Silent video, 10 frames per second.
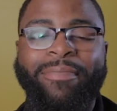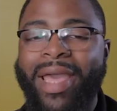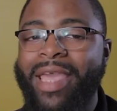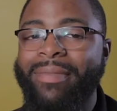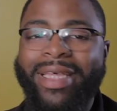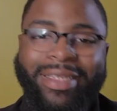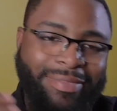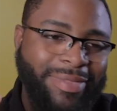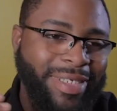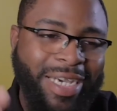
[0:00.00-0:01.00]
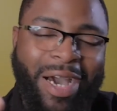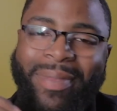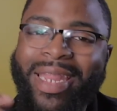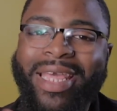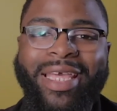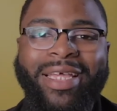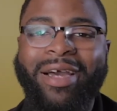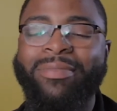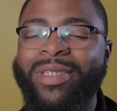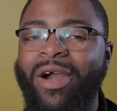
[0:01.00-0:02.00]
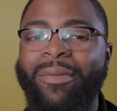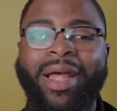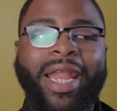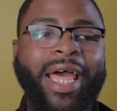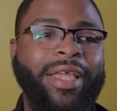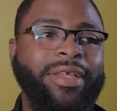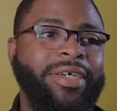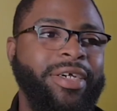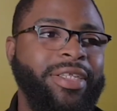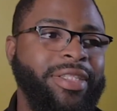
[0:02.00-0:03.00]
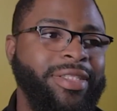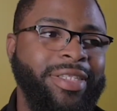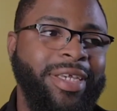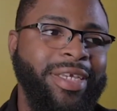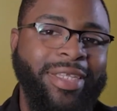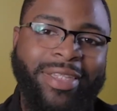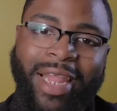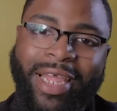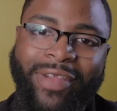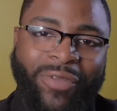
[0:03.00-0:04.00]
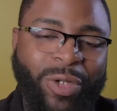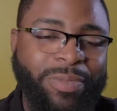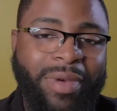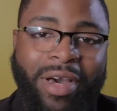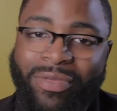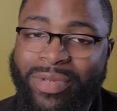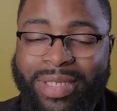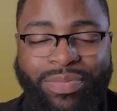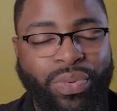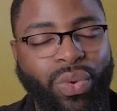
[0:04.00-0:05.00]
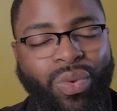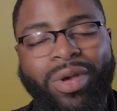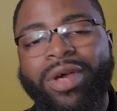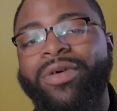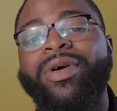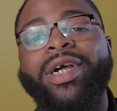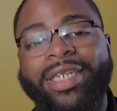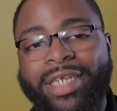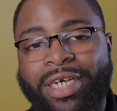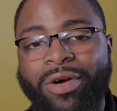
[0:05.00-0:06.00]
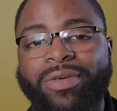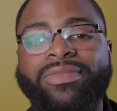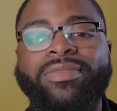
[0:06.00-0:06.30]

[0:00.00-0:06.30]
Payment coming in. I'm talking about like the first month was, we're good to go.